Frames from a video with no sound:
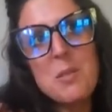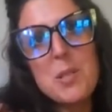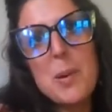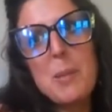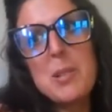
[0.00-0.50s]

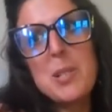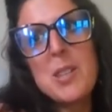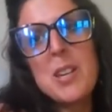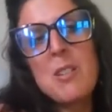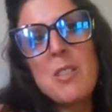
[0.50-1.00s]
was
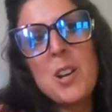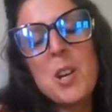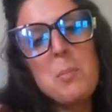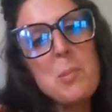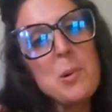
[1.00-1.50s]
published, they're the
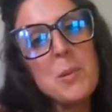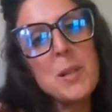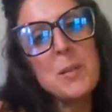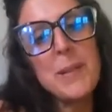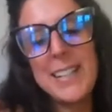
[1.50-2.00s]

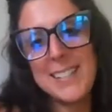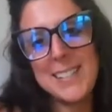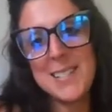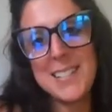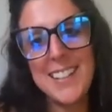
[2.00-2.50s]
#1 bites.